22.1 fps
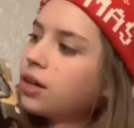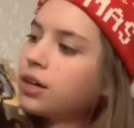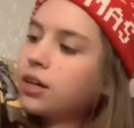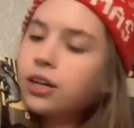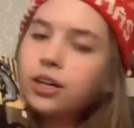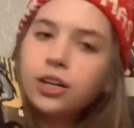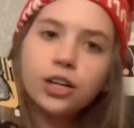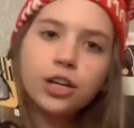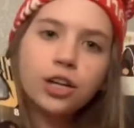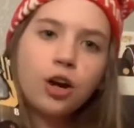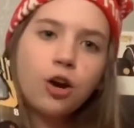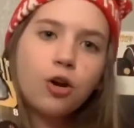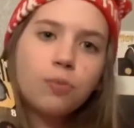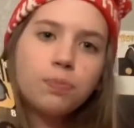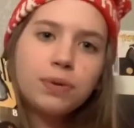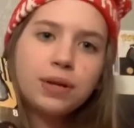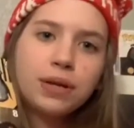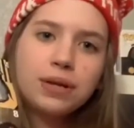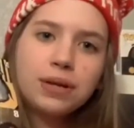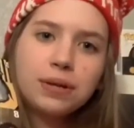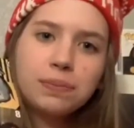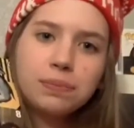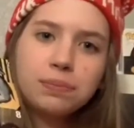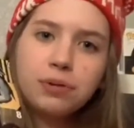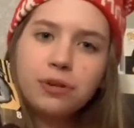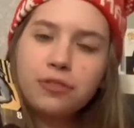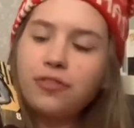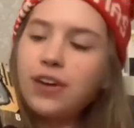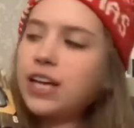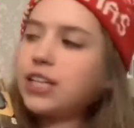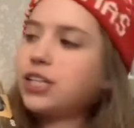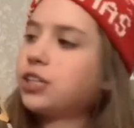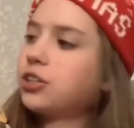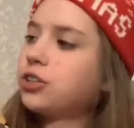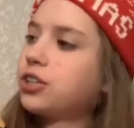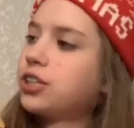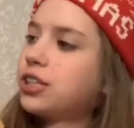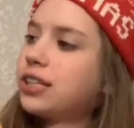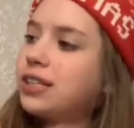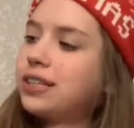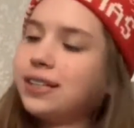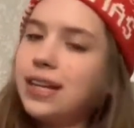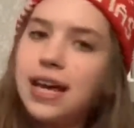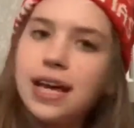gonna open Professor
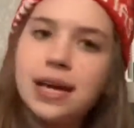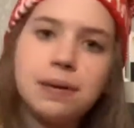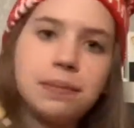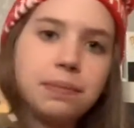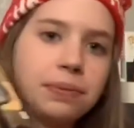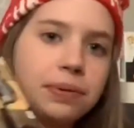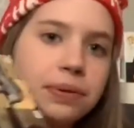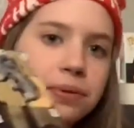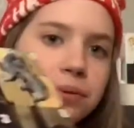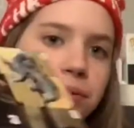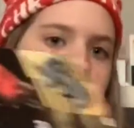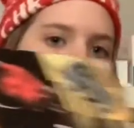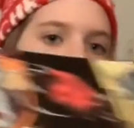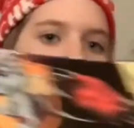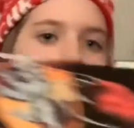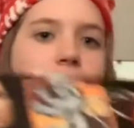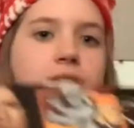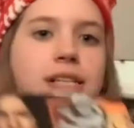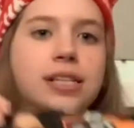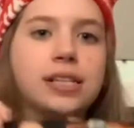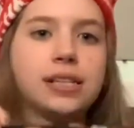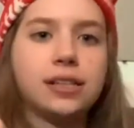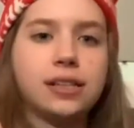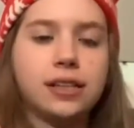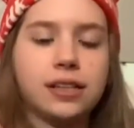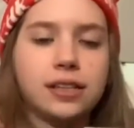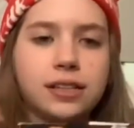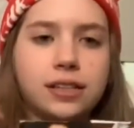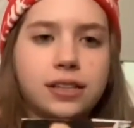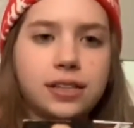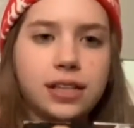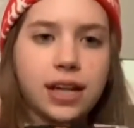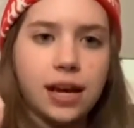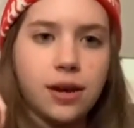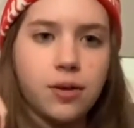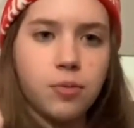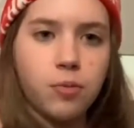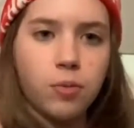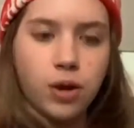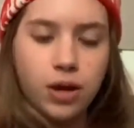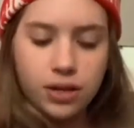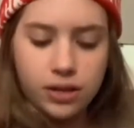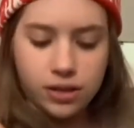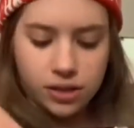Snape, which is day
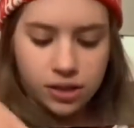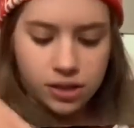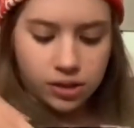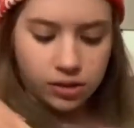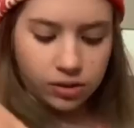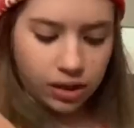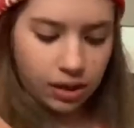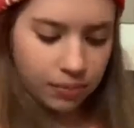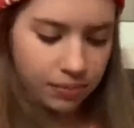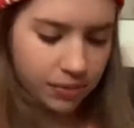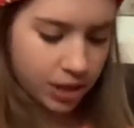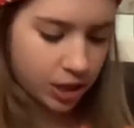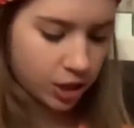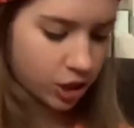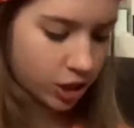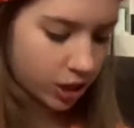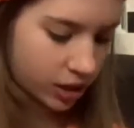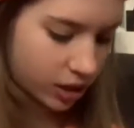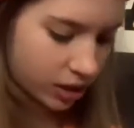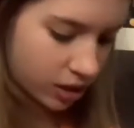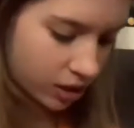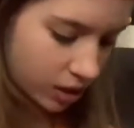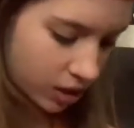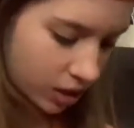one. So let me just,